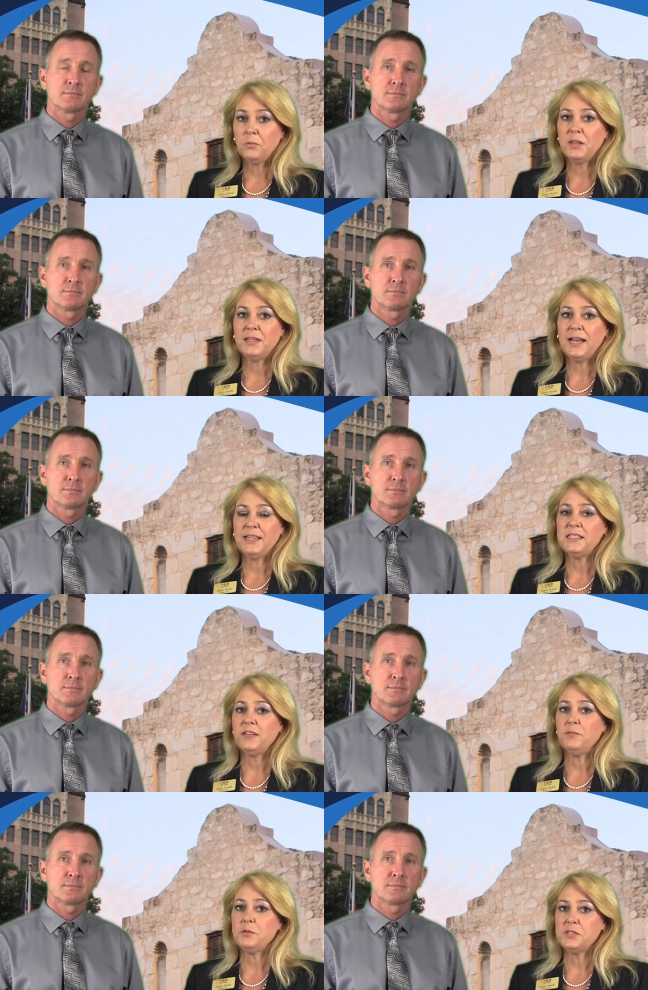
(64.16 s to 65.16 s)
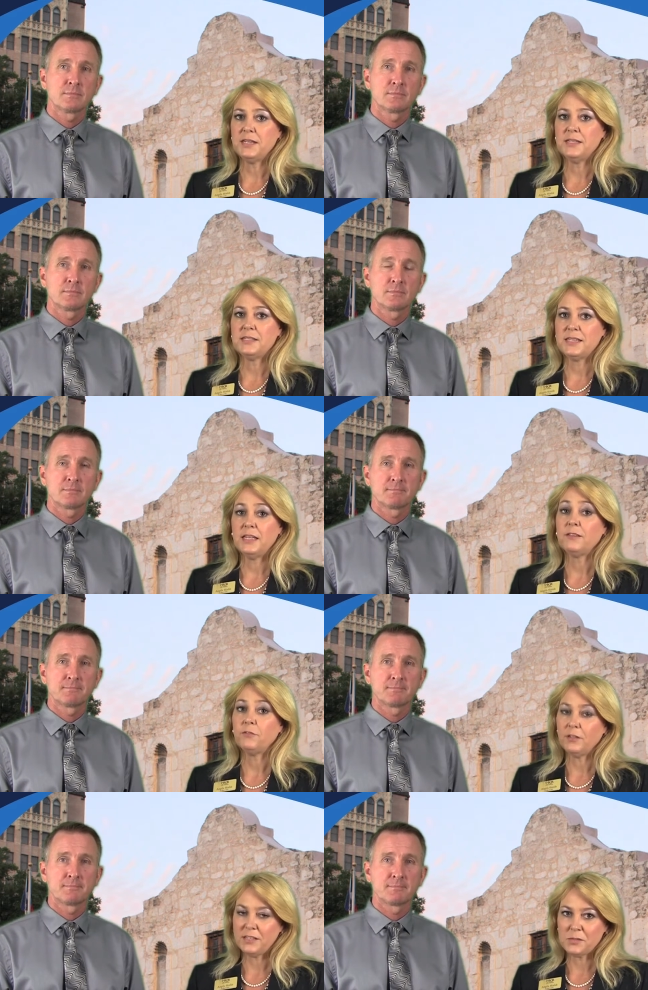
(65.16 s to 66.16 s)
Speaker 1: with 97% selling
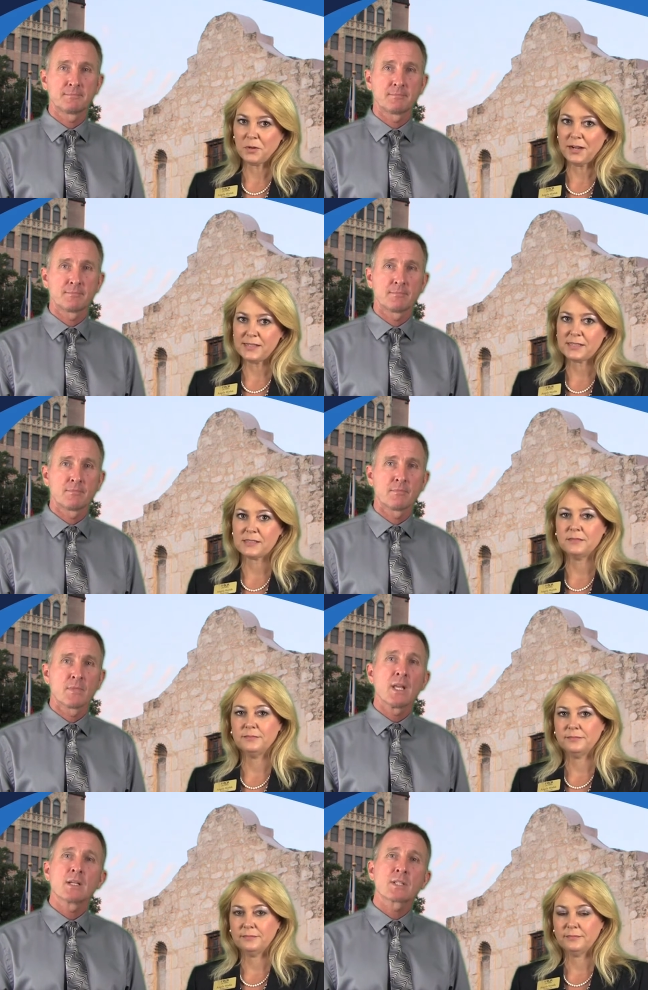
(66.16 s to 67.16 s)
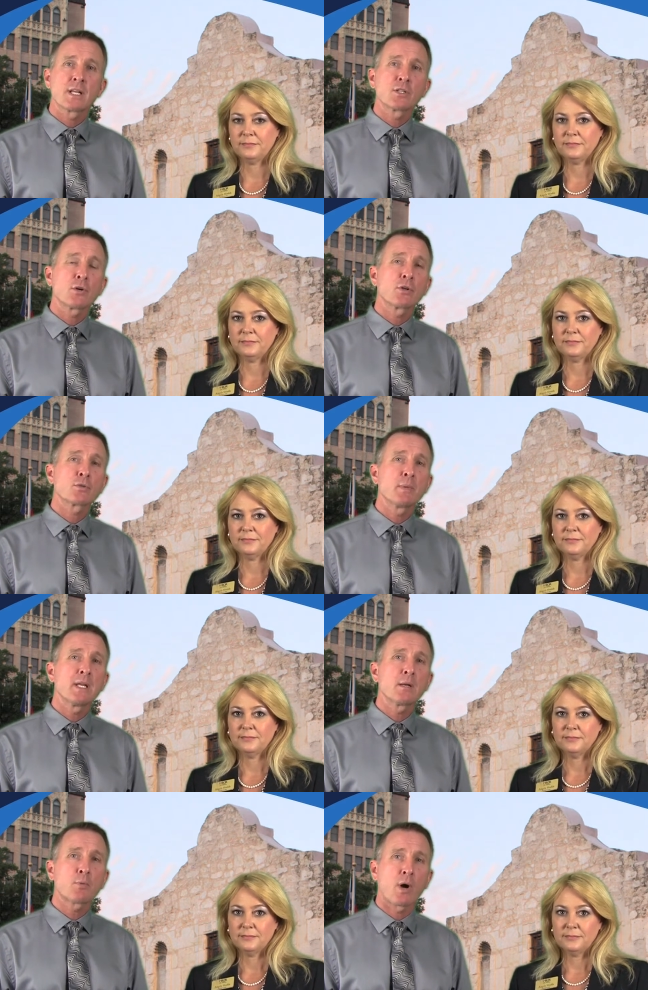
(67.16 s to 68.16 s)
for list price.
Speaker 2: San Antonio's
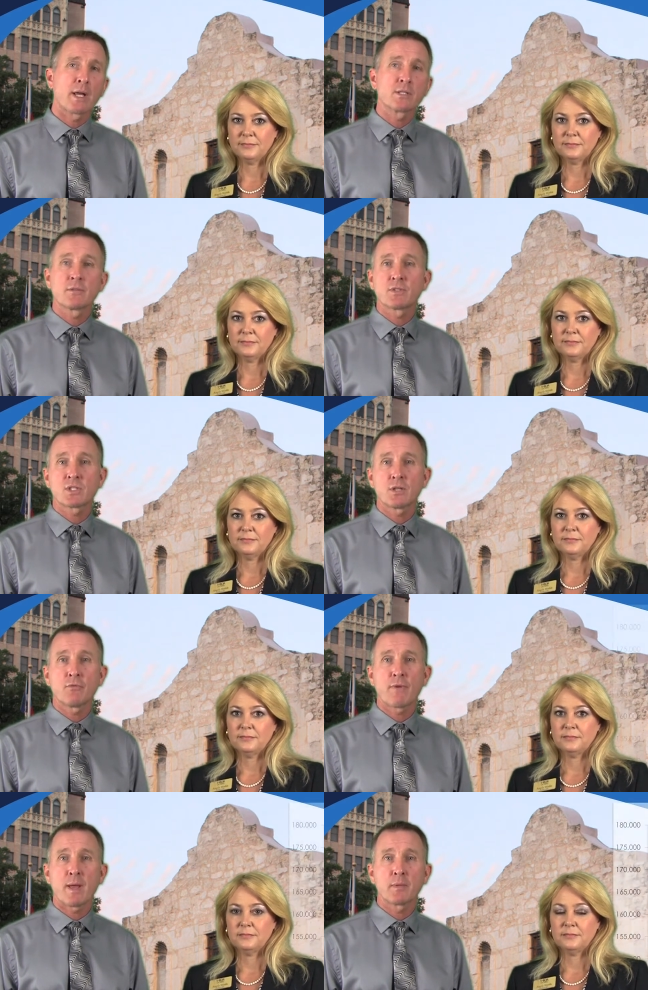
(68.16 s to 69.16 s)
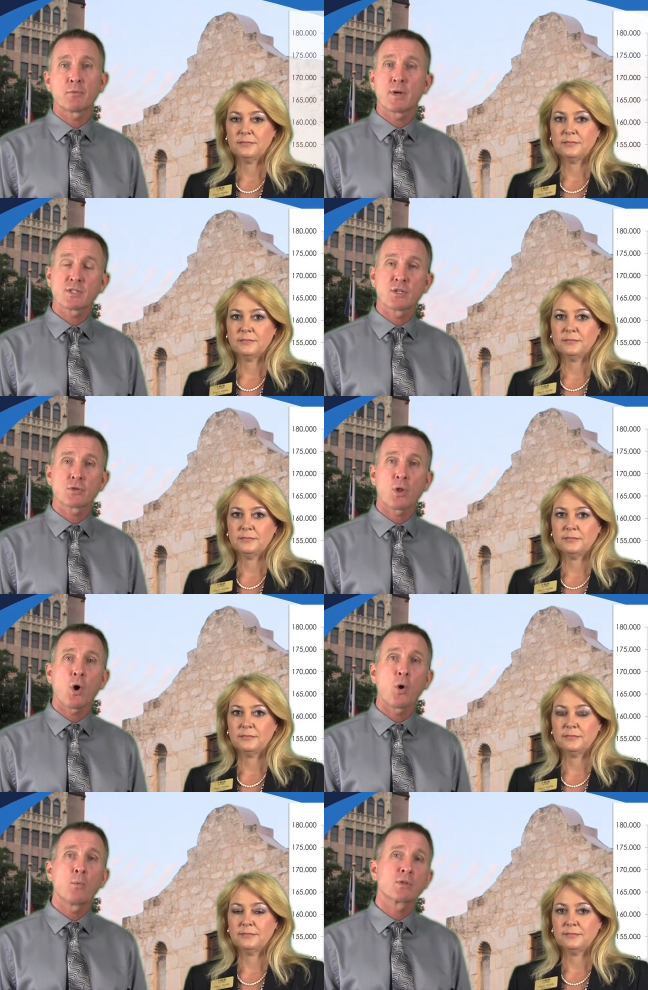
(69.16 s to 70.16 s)
median price of a single family residential
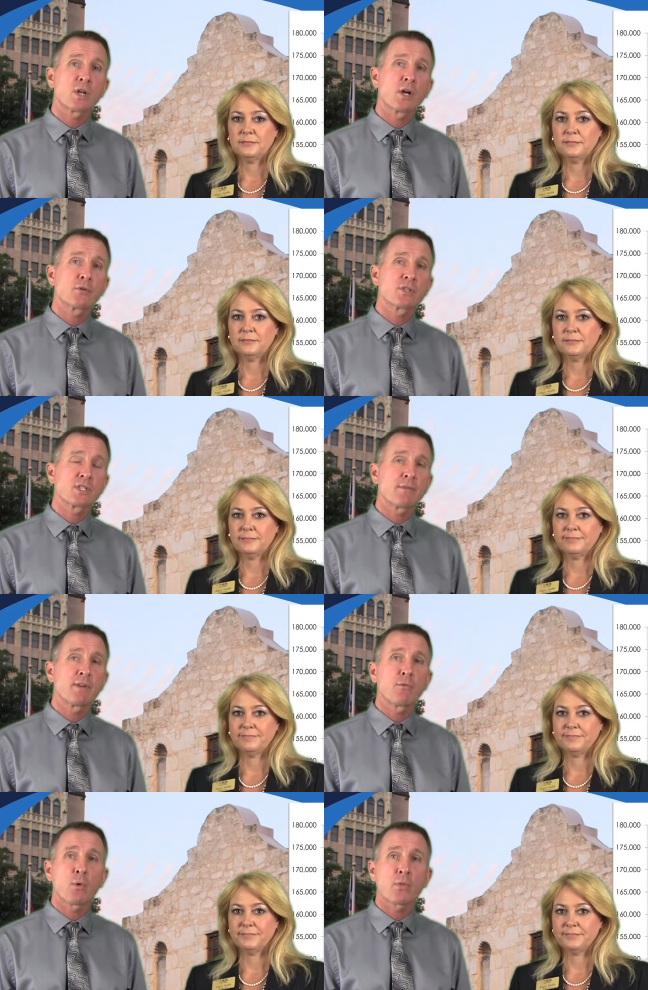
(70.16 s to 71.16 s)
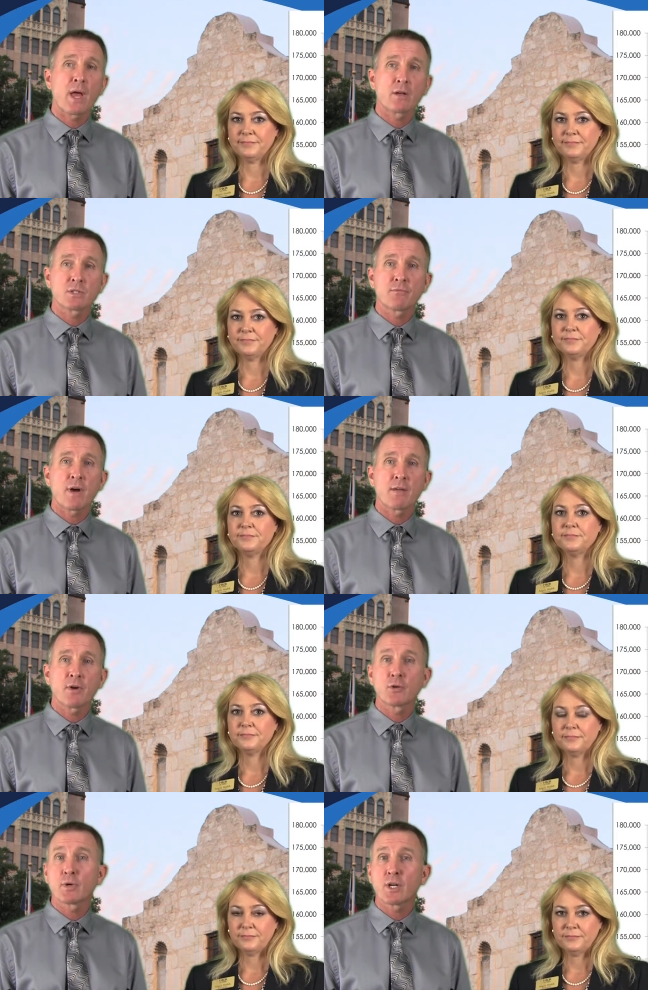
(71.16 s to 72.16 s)
home was
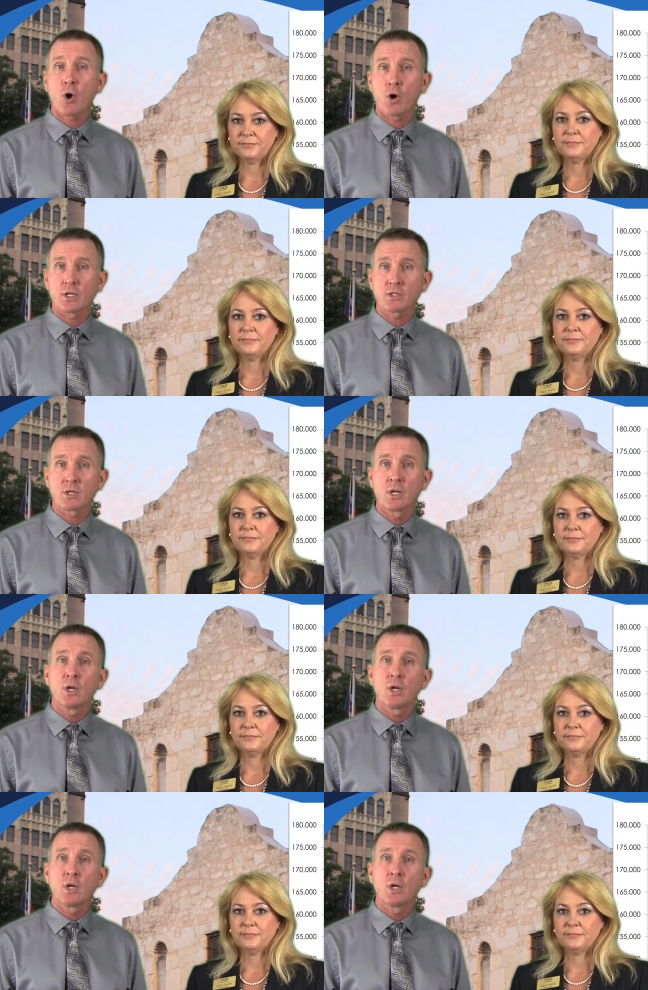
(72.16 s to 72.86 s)
174,500 in August,